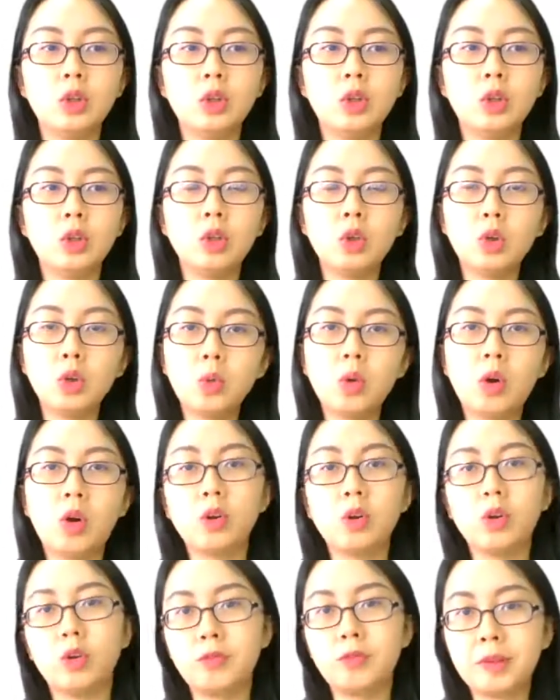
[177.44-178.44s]
you or
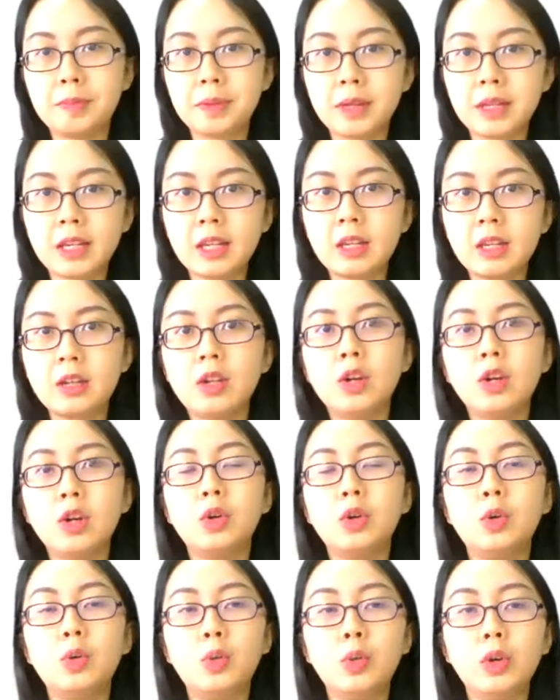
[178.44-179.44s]
your VPE
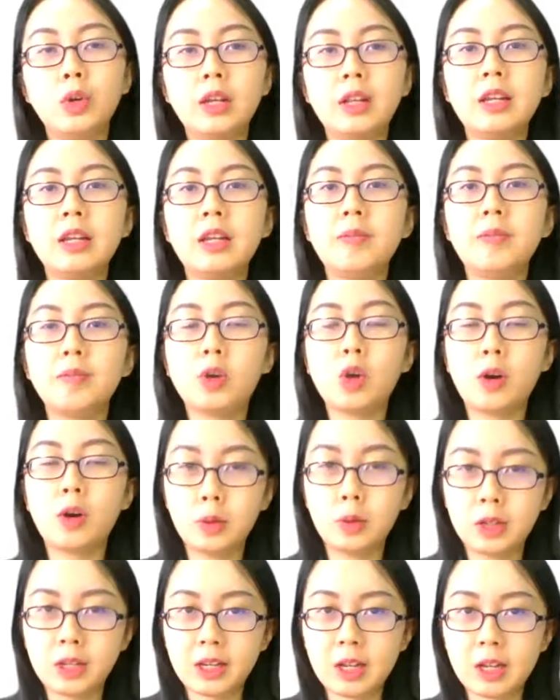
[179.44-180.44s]
really
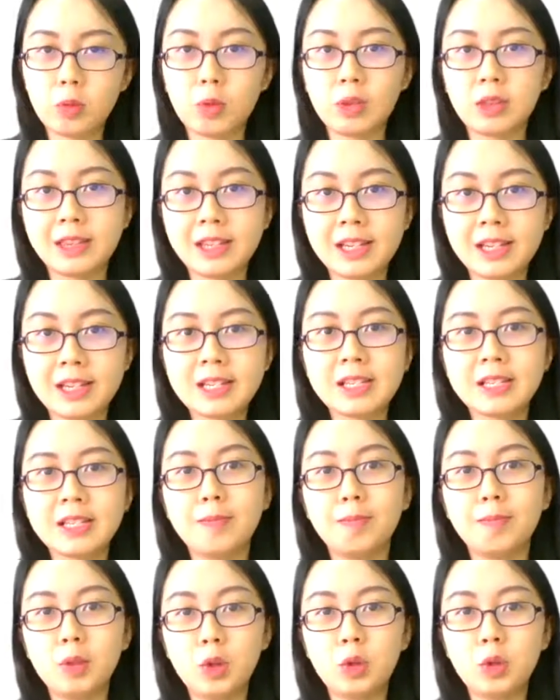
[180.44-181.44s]
communicate with these
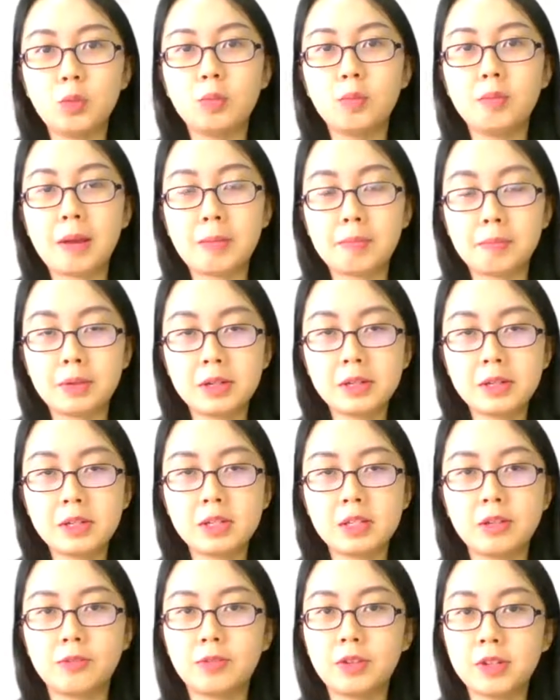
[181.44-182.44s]
new members,
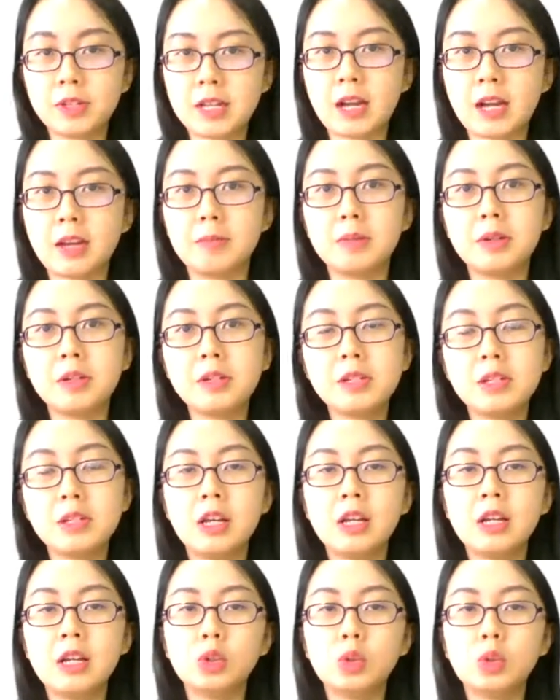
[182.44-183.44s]
the first timers,
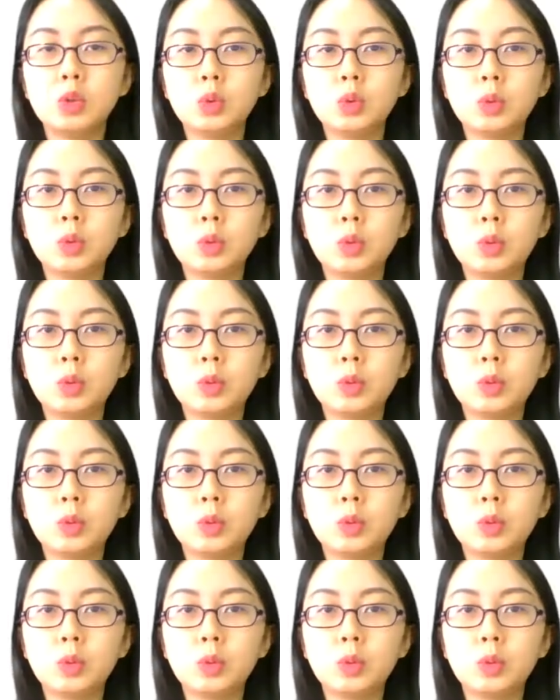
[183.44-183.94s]
to